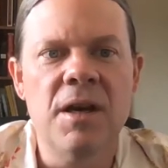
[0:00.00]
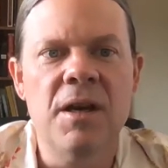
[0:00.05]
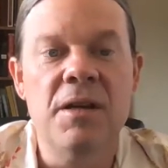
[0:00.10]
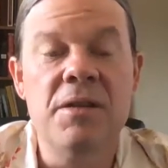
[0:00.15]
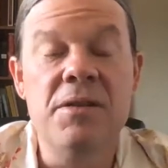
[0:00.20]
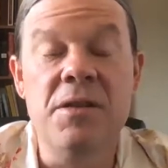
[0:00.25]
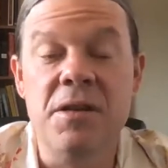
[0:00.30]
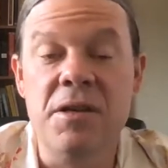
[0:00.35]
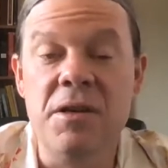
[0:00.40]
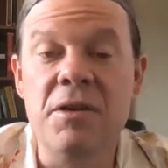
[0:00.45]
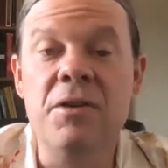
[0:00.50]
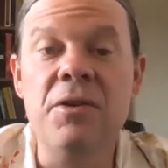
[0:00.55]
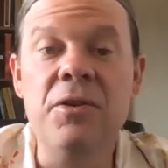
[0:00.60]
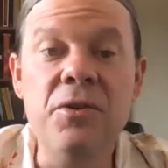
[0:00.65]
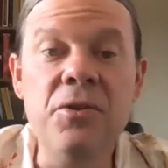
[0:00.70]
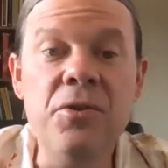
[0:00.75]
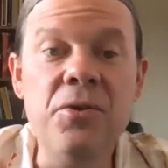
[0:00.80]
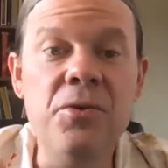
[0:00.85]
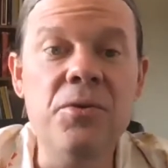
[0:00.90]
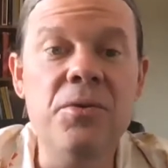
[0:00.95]
To
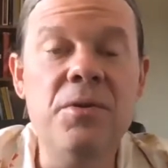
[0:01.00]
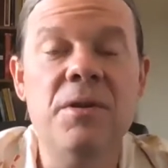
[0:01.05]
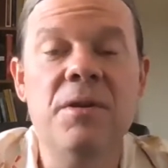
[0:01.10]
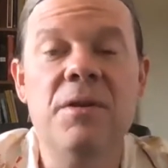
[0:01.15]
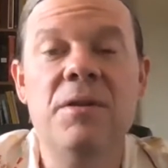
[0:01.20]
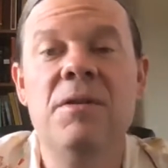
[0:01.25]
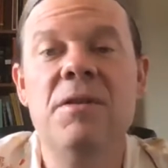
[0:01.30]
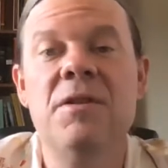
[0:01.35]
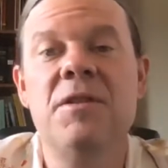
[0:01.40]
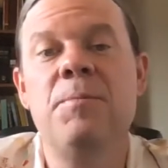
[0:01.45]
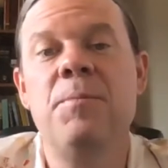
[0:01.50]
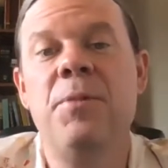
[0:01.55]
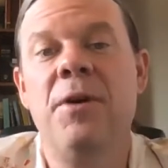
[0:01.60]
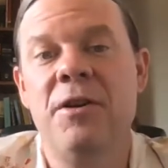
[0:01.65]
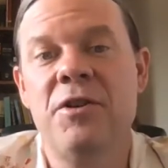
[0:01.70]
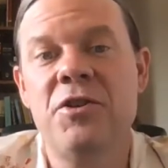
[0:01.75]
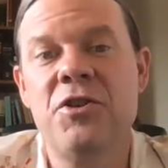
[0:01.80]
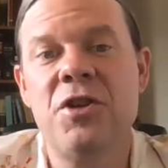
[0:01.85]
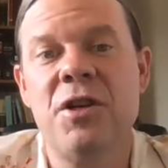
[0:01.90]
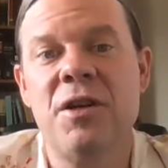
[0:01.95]
conclude this
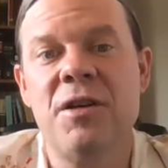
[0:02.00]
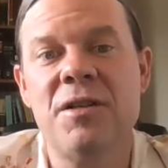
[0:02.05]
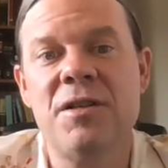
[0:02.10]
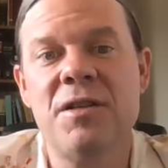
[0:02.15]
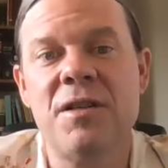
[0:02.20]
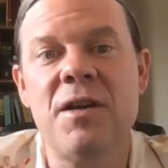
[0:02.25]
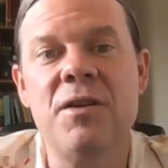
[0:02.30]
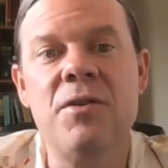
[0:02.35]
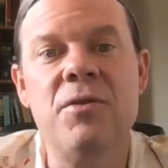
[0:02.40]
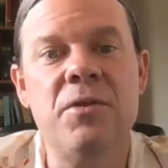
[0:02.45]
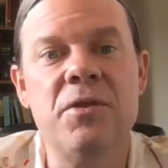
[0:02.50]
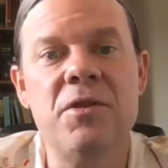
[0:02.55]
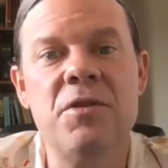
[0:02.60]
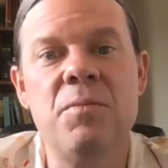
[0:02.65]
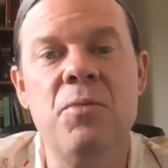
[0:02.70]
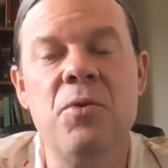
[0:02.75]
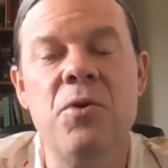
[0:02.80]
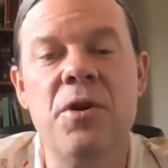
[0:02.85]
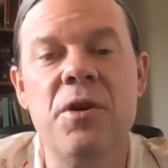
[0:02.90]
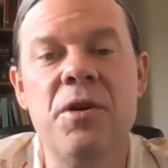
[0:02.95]
parasha cycle this
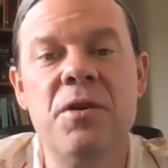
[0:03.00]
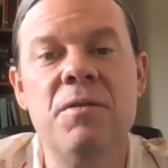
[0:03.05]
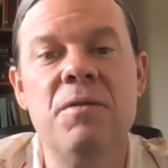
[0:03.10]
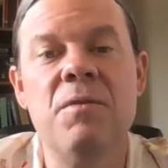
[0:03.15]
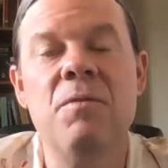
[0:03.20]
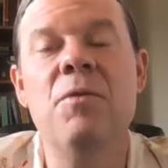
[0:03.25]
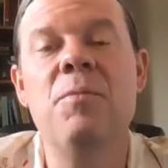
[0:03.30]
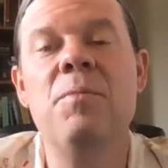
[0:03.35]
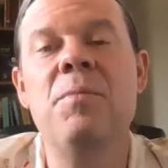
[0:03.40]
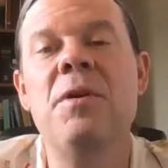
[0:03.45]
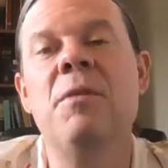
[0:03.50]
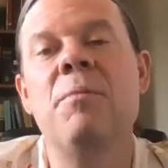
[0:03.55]
morning would be a